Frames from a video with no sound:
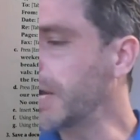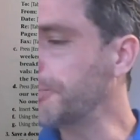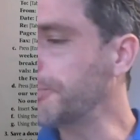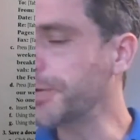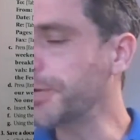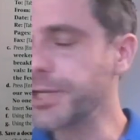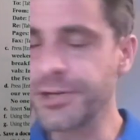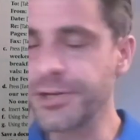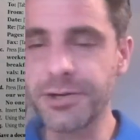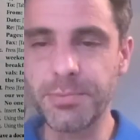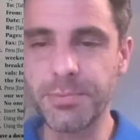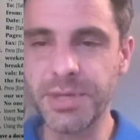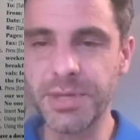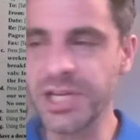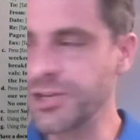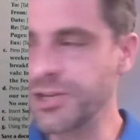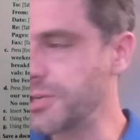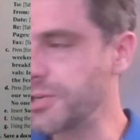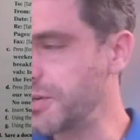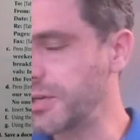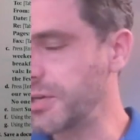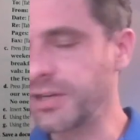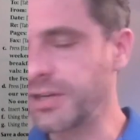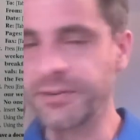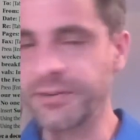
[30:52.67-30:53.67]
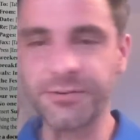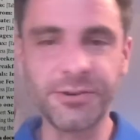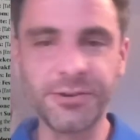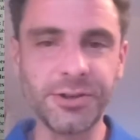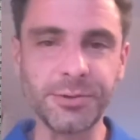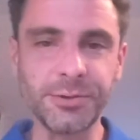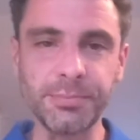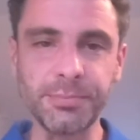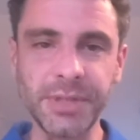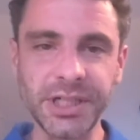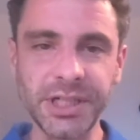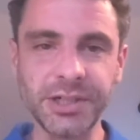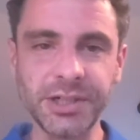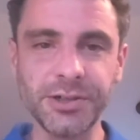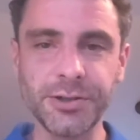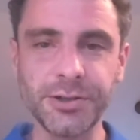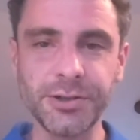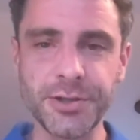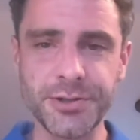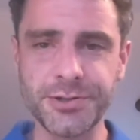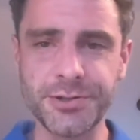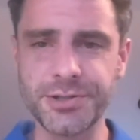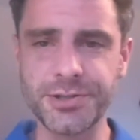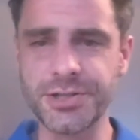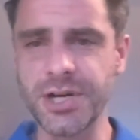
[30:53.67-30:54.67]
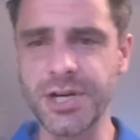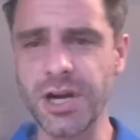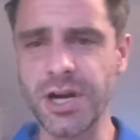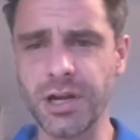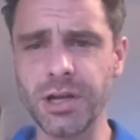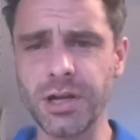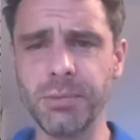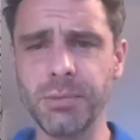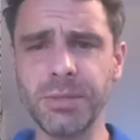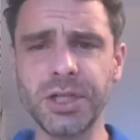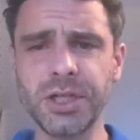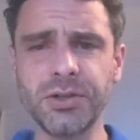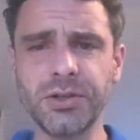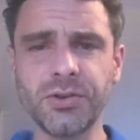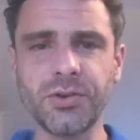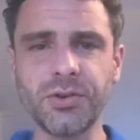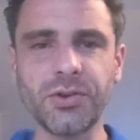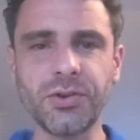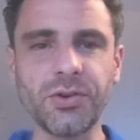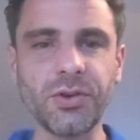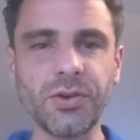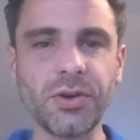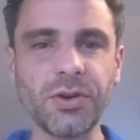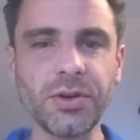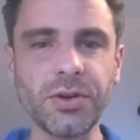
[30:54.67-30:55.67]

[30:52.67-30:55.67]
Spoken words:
want you to be good enough to make your own documents.